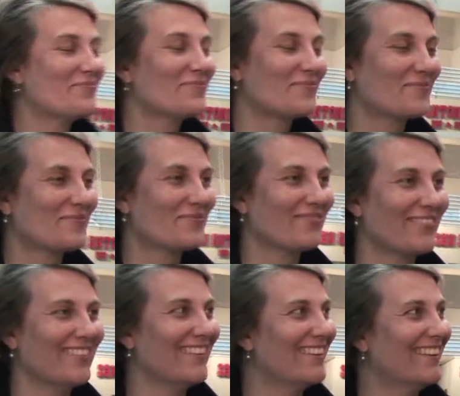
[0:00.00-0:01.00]

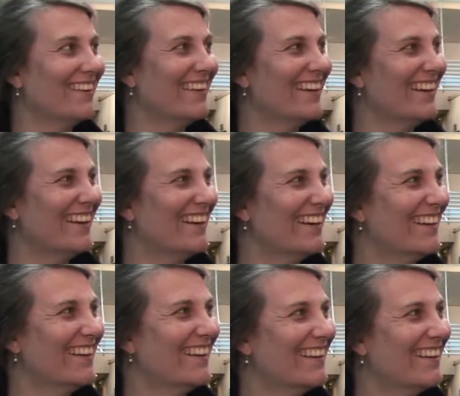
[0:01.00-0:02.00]

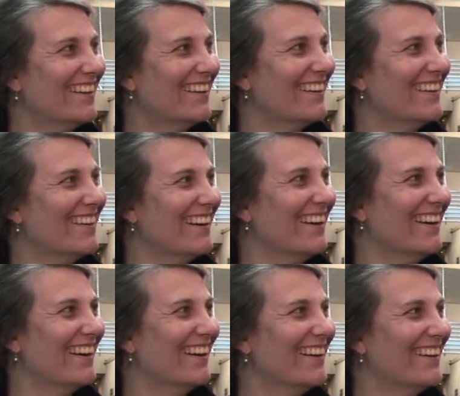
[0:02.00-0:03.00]

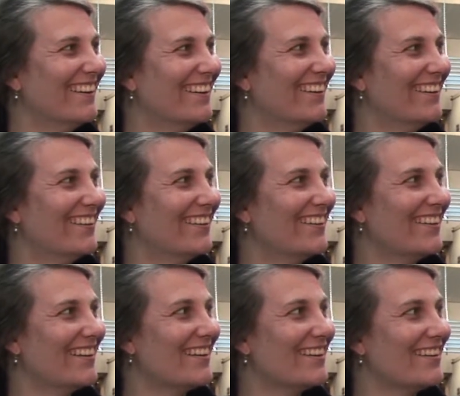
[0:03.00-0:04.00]

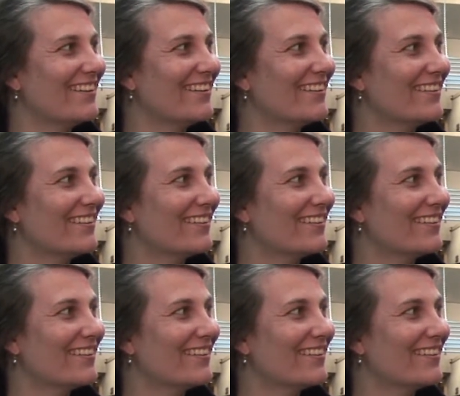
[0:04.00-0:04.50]
[no speech]